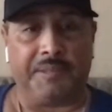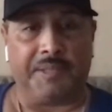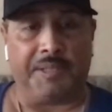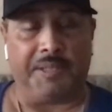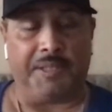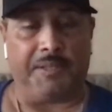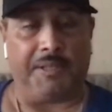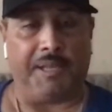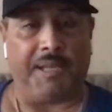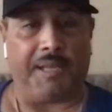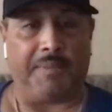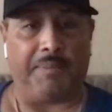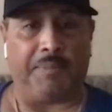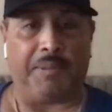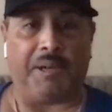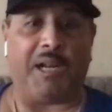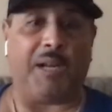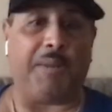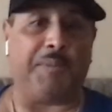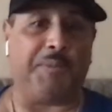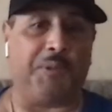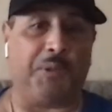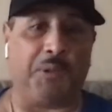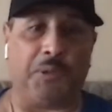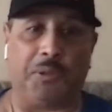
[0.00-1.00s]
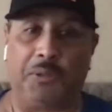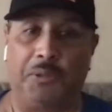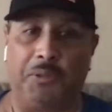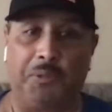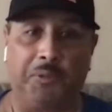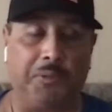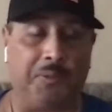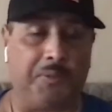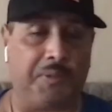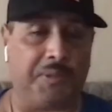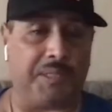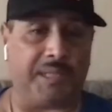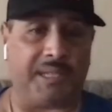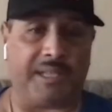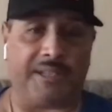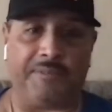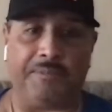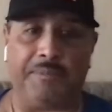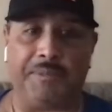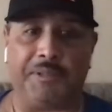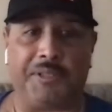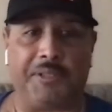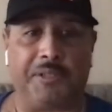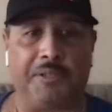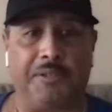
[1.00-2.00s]
You had Bob Dole, who was out of
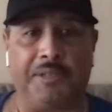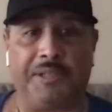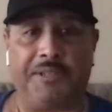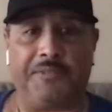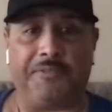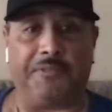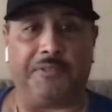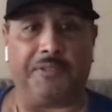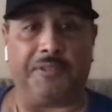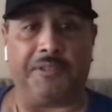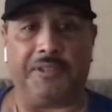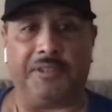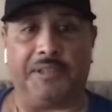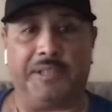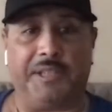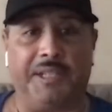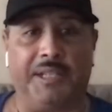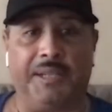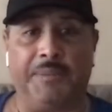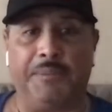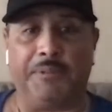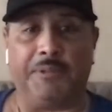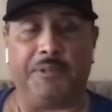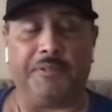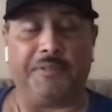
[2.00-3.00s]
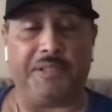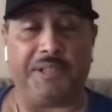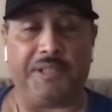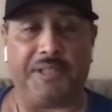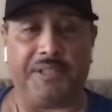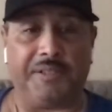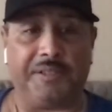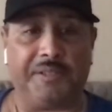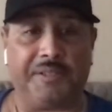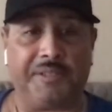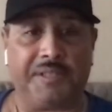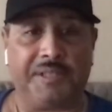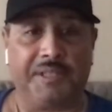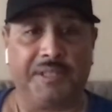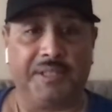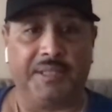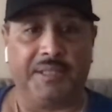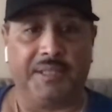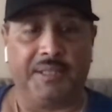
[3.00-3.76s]
Missouri for a number of years.